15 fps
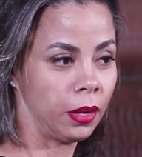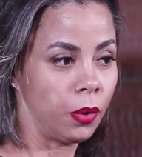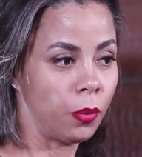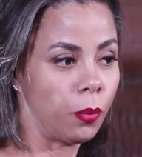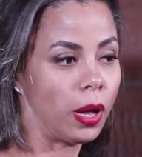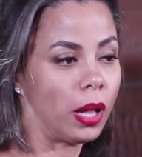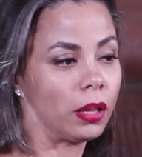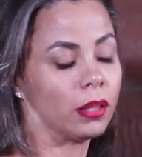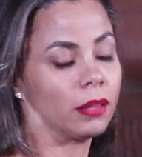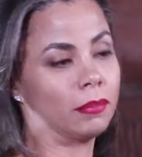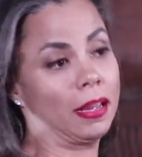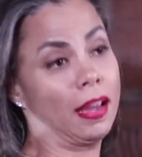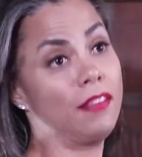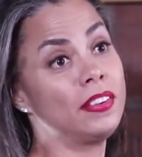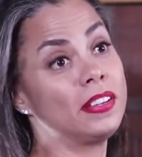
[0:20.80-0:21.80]
Well,
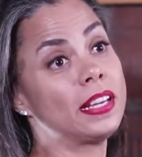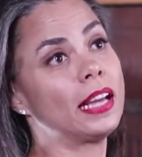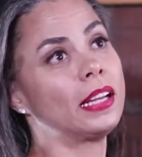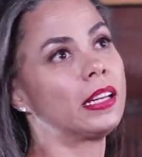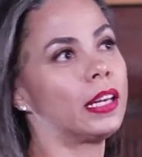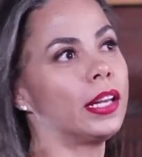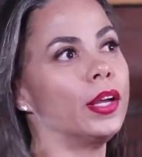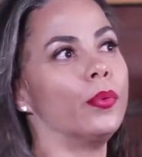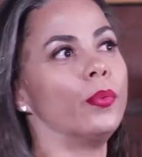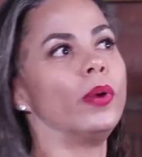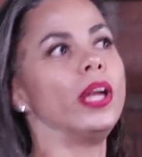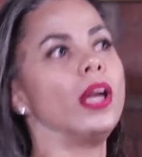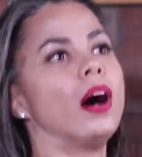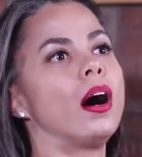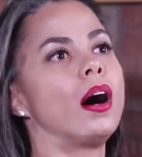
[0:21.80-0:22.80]
evidently
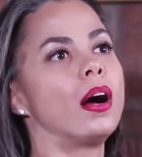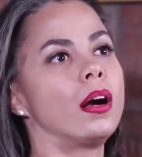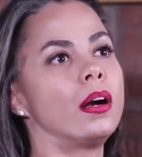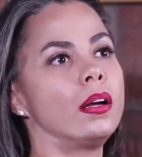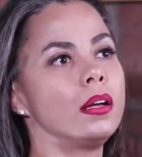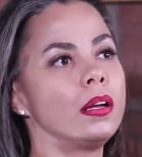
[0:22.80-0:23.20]
we are